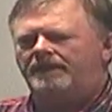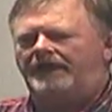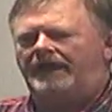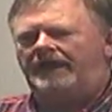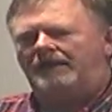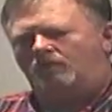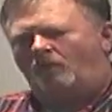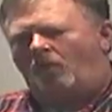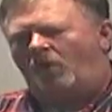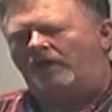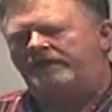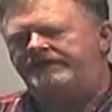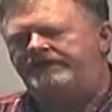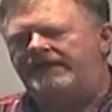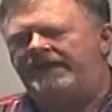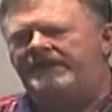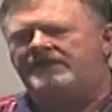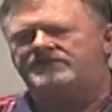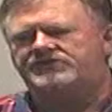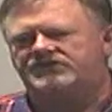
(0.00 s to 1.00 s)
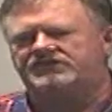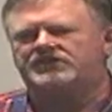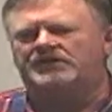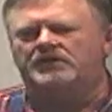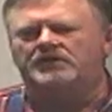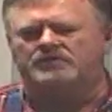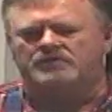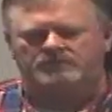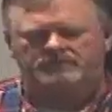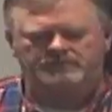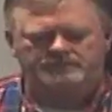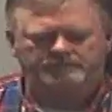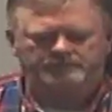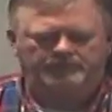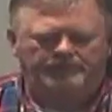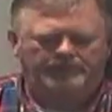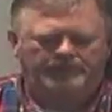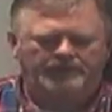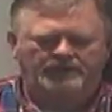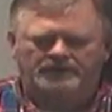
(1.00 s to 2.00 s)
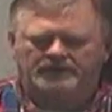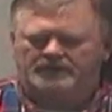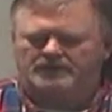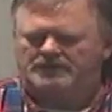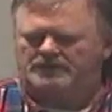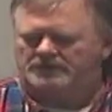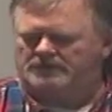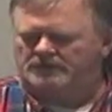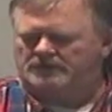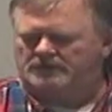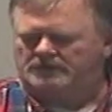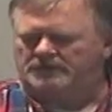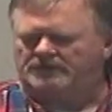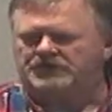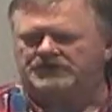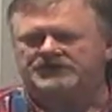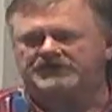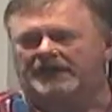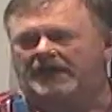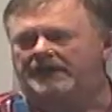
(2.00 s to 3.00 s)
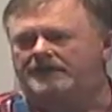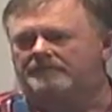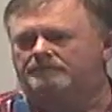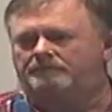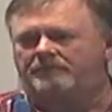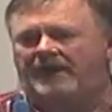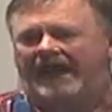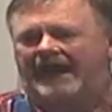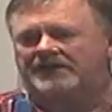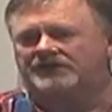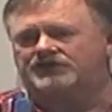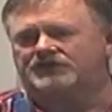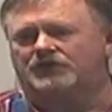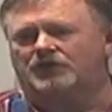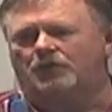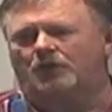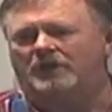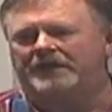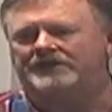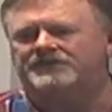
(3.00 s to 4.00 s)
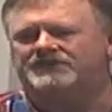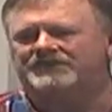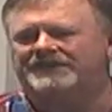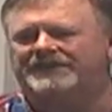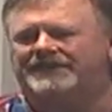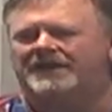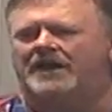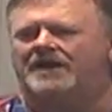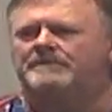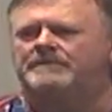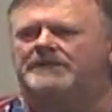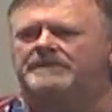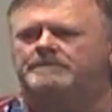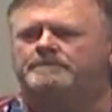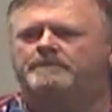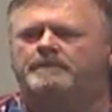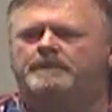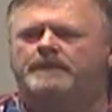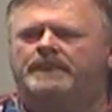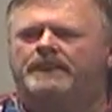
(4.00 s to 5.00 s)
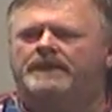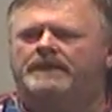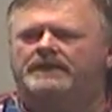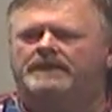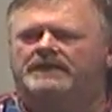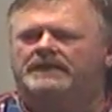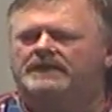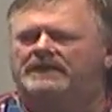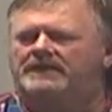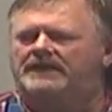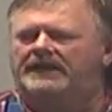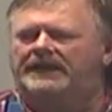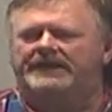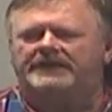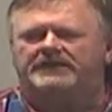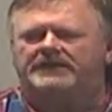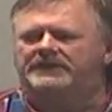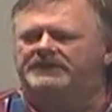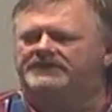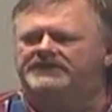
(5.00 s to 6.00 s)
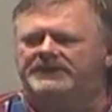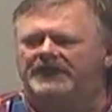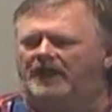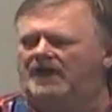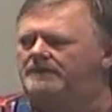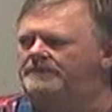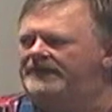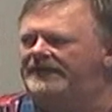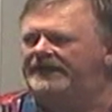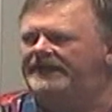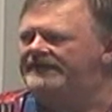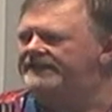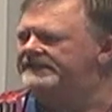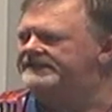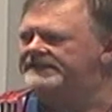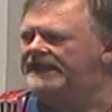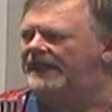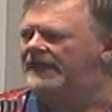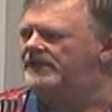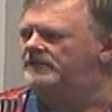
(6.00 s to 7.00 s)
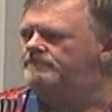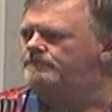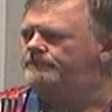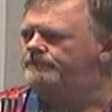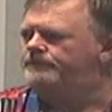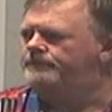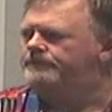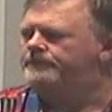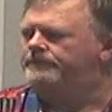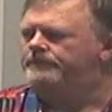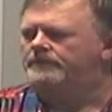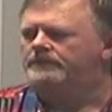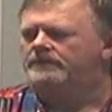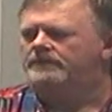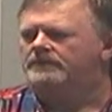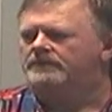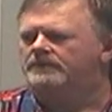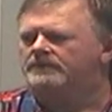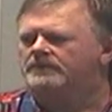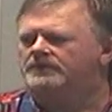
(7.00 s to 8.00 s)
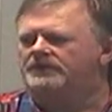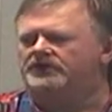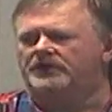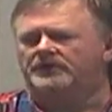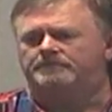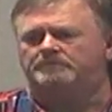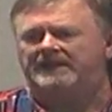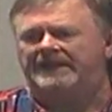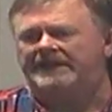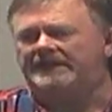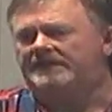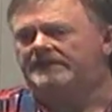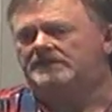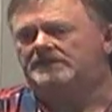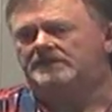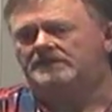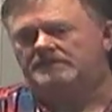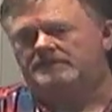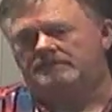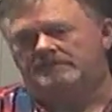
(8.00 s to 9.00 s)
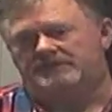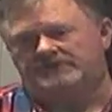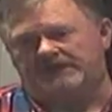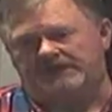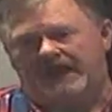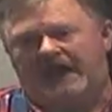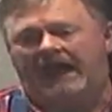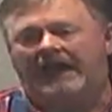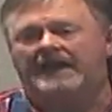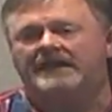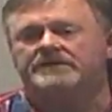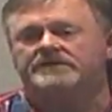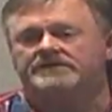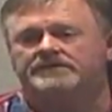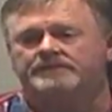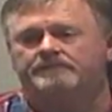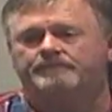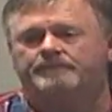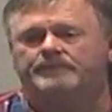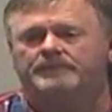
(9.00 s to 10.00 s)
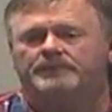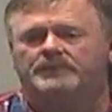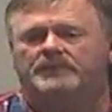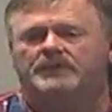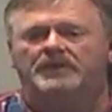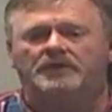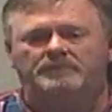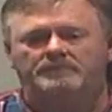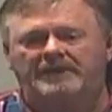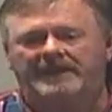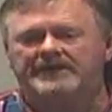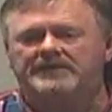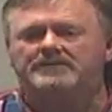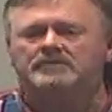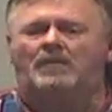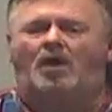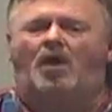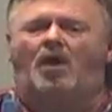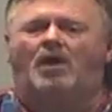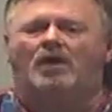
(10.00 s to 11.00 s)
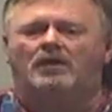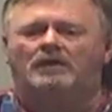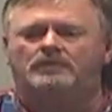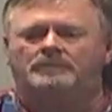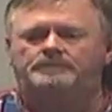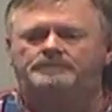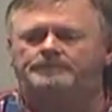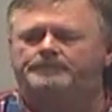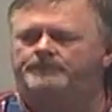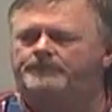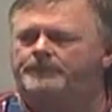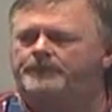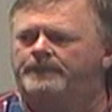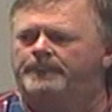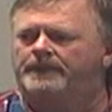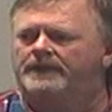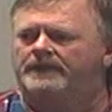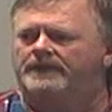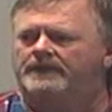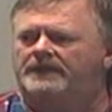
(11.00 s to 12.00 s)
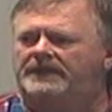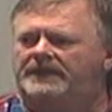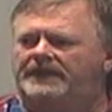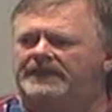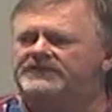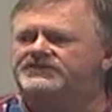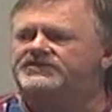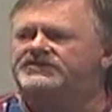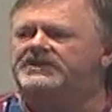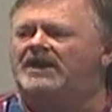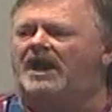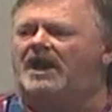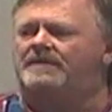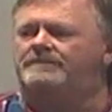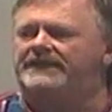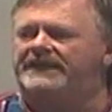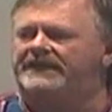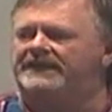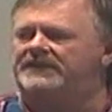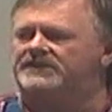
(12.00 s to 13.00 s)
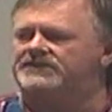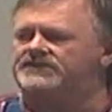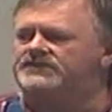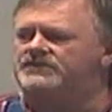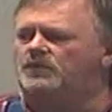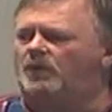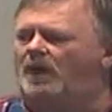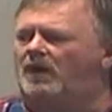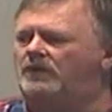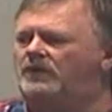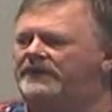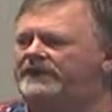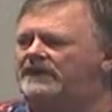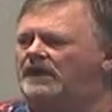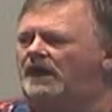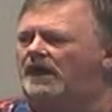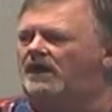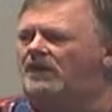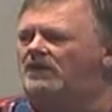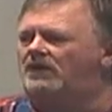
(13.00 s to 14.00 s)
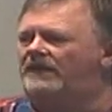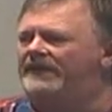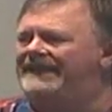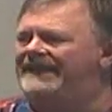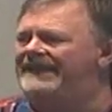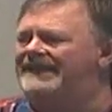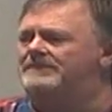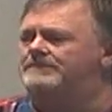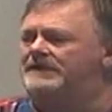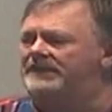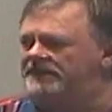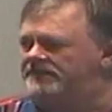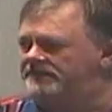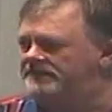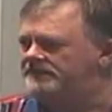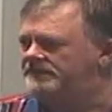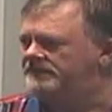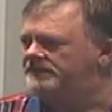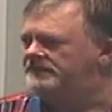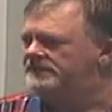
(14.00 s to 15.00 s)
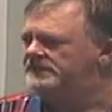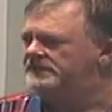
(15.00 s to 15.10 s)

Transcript: And one day soon, you say, Pastor, when's He coming? He could come at any time. Could be tonight, could be tomorrow. His coming is what we call imminent.